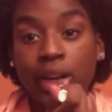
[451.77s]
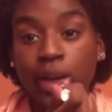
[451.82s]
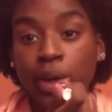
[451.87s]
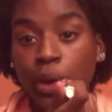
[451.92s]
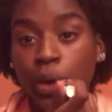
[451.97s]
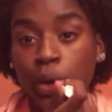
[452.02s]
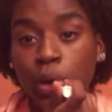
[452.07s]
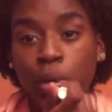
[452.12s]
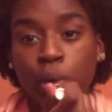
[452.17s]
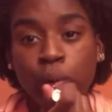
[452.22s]

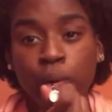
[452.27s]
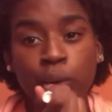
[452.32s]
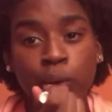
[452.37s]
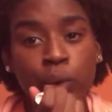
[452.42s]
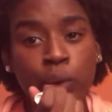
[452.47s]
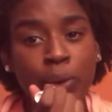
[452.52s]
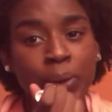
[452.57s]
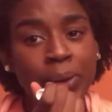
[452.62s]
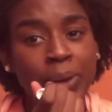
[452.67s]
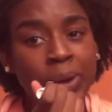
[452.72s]

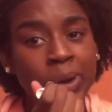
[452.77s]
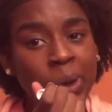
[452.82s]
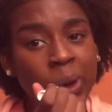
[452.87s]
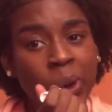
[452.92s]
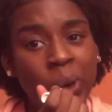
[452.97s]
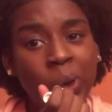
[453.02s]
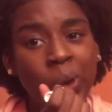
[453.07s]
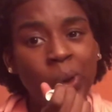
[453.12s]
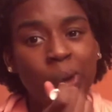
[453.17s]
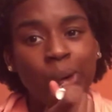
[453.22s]
Ooh,
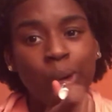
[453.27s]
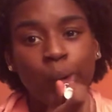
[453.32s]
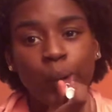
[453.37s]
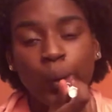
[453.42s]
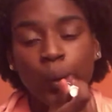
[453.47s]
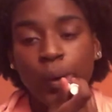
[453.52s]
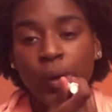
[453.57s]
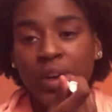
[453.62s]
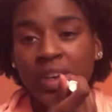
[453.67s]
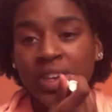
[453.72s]

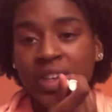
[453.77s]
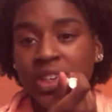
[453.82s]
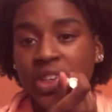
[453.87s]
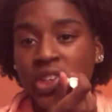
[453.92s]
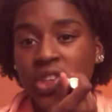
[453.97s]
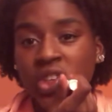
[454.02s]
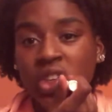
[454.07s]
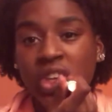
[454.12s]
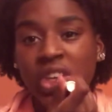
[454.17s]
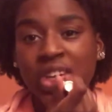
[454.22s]
it
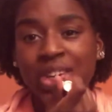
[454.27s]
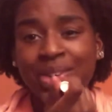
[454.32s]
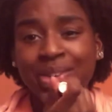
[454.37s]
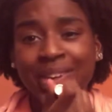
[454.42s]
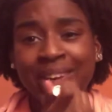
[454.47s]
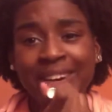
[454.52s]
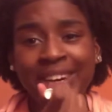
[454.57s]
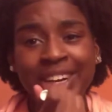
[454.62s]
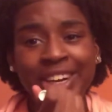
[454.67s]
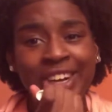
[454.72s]
just slid
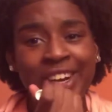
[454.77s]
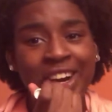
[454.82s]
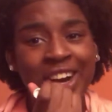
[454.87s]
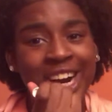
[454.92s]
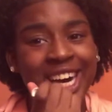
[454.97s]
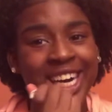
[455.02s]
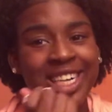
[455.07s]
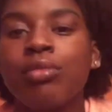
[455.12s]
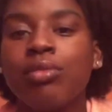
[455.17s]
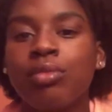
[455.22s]
right
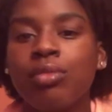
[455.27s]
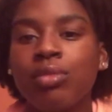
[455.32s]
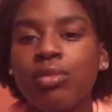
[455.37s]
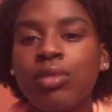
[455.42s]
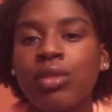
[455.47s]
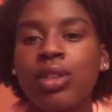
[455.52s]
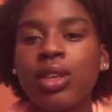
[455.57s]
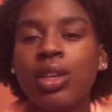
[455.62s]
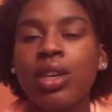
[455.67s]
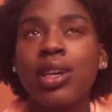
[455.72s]
on.
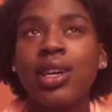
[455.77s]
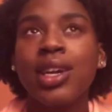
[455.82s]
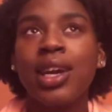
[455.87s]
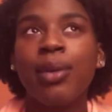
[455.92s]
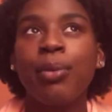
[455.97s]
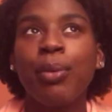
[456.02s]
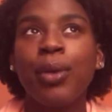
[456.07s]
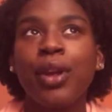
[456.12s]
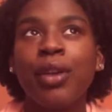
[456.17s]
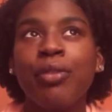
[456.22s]
And
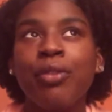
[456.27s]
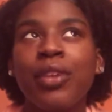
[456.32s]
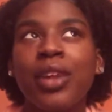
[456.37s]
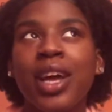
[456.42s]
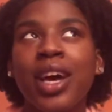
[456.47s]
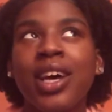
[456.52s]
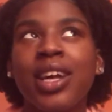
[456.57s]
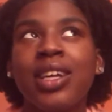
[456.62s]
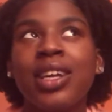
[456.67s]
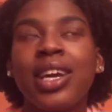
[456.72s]
I'm waiting for
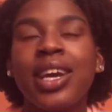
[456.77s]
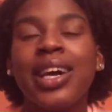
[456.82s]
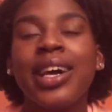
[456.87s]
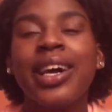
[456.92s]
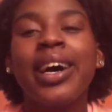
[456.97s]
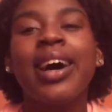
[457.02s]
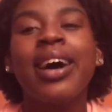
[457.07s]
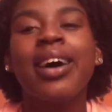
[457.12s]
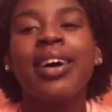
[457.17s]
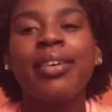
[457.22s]
that.
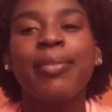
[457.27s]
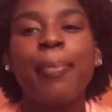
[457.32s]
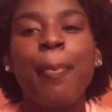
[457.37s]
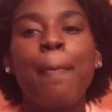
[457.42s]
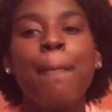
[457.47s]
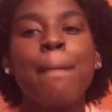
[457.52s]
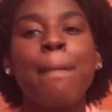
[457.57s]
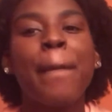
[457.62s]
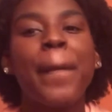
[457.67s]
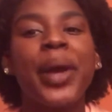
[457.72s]
Yeah,
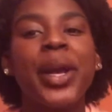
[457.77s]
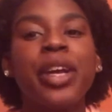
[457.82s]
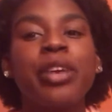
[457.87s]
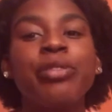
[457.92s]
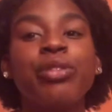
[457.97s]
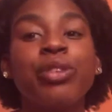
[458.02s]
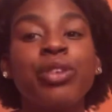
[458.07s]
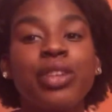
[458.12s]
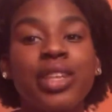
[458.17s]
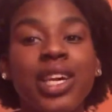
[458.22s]
it
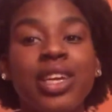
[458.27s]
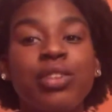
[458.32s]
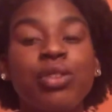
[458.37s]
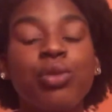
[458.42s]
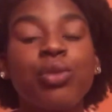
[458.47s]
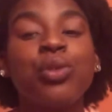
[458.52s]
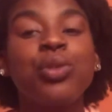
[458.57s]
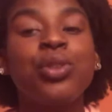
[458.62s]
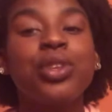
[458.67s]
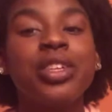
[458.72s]
gives you a nice
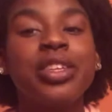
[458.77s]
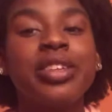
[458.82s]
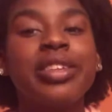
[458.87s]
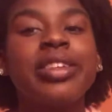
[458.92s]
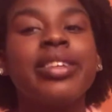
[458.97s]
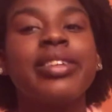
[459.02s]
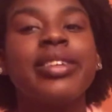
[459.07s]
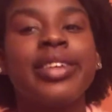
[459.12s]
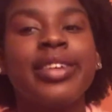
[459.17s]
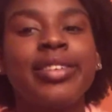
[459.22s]
cooling
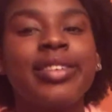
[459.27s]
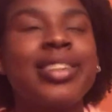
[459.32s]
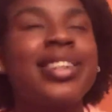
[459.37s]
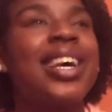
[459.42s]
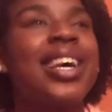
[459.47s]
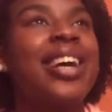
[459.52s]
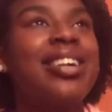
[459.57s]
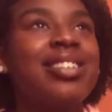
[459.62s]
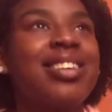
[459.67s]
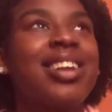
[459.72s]
sensation.
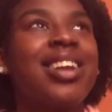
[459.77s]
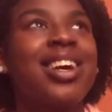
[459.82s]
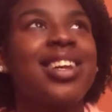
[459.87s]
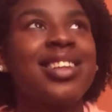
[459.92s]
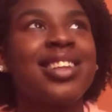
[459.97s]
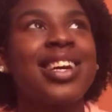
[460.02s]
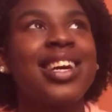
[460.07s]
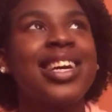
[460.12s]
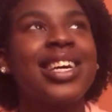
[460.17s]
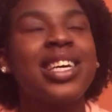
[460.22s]
I actually
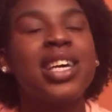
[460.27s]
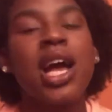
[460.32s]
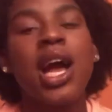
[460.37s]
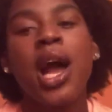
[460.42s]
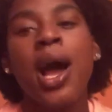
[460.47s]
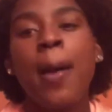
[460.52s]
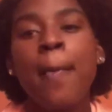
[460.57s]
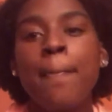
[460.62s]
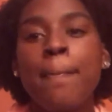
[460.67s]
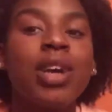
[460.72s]
like that.
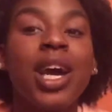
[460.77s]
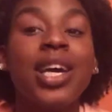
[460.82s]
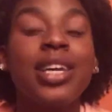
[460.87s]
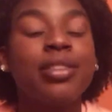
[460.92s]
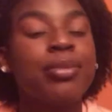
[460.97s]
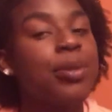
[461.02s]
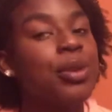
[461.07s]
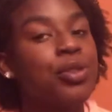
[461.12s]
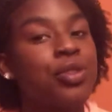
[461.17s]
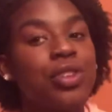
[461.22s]
It
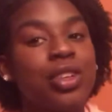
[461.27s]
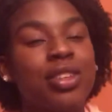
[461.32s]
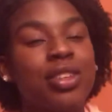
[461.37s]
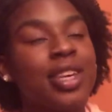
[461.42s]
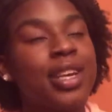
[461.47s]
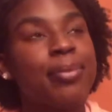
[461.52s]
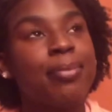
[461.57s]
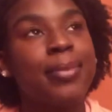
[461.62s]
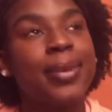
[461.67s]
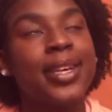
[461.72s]
smells just
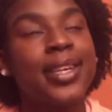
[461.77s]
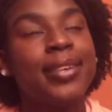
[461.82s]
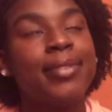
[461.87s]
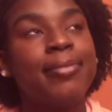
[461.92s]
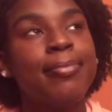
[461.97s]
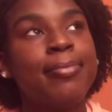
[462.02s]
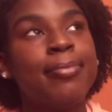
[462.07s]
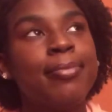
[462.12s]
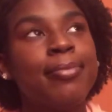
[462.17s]
like mint.